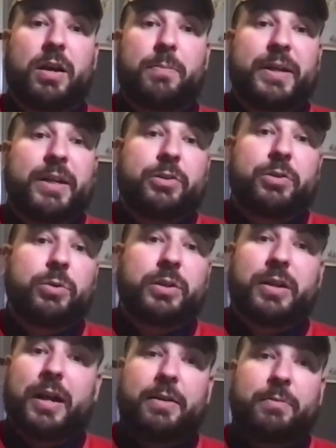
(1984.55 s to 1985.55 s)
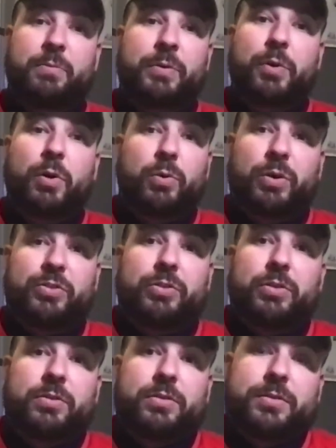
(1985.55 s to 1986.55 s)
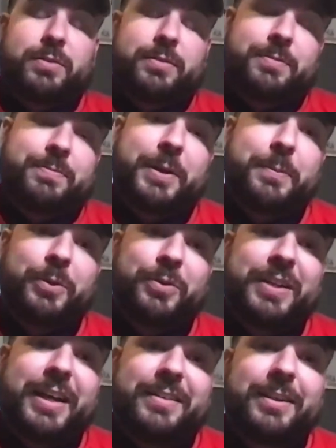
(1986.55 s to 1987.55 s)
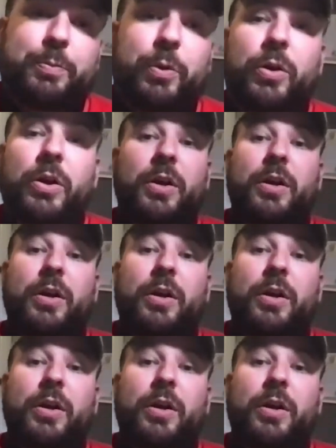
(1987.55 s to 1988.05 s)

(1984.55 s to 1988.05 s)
me included, we've all questioned people's tactics, but